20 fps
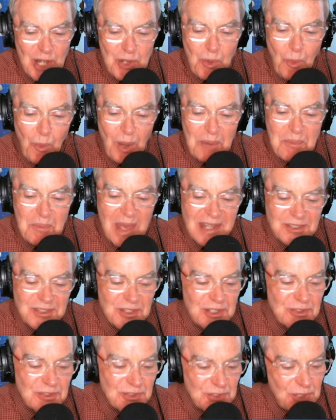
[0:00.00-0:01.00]
what makes
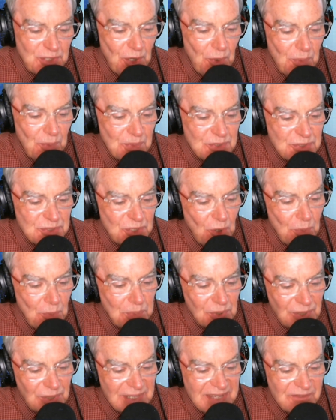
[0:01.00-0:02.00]
it so so
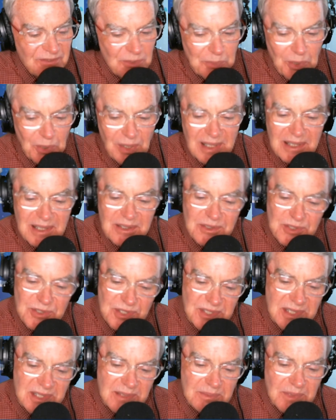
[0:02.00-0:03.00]
believable.
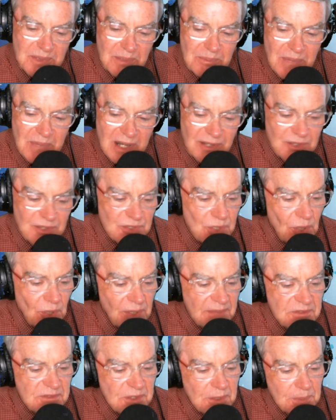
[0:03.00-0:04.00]
Just a, a minute or so
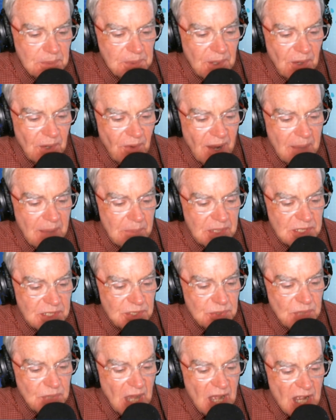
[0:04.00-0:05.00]
left in the program, but
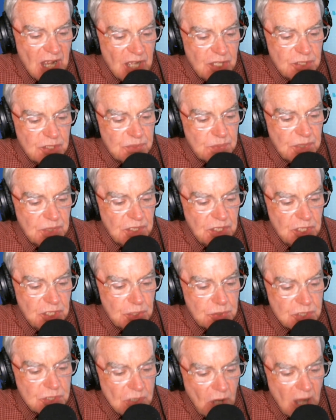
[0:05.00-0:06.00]
you you you
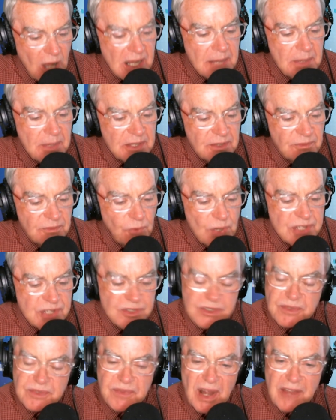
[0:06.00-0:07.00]
talk about the voices
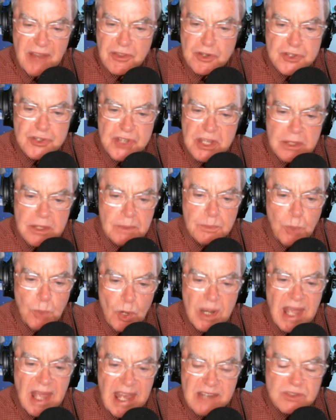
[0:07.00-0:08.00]
of others in the
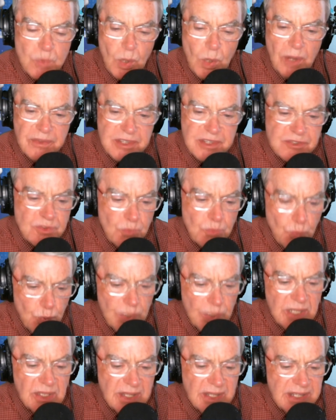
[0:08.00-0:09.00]
book as well. This
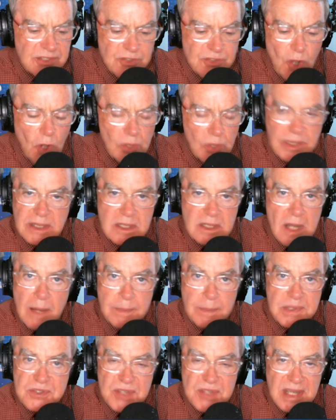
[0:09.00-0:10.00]
really is all
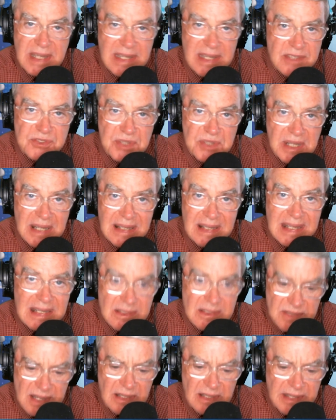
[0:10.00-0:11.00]
encompassing, isn't it,
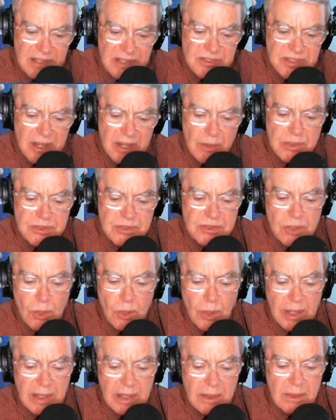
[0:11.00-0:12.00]
in telling Sarah's
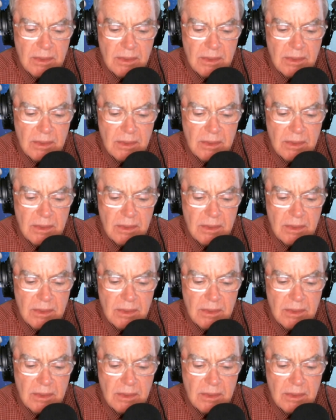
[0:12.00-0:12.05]
story?